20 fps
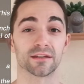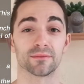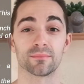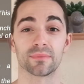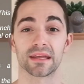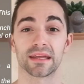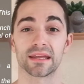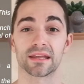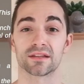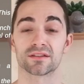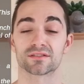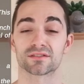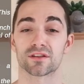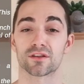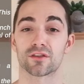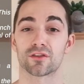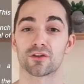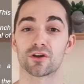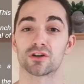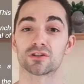it
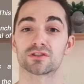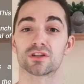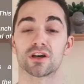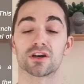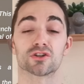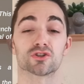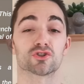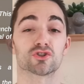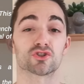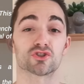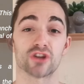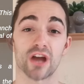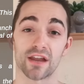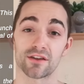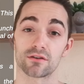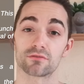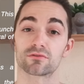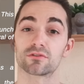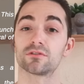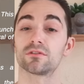means that her
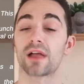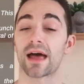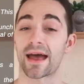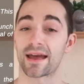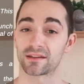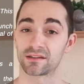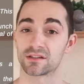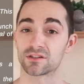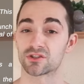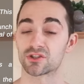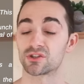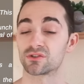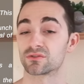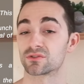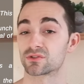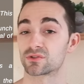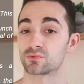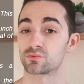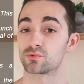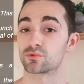general
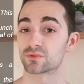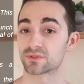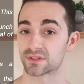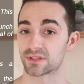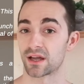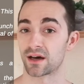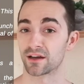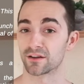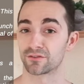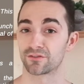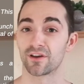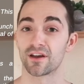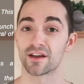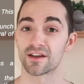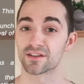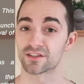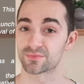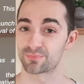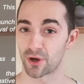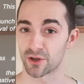attitude towards life
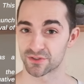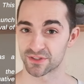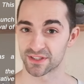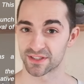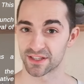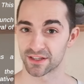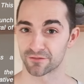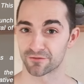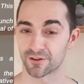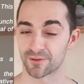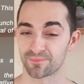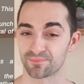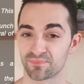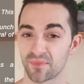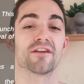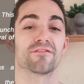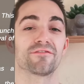is positive.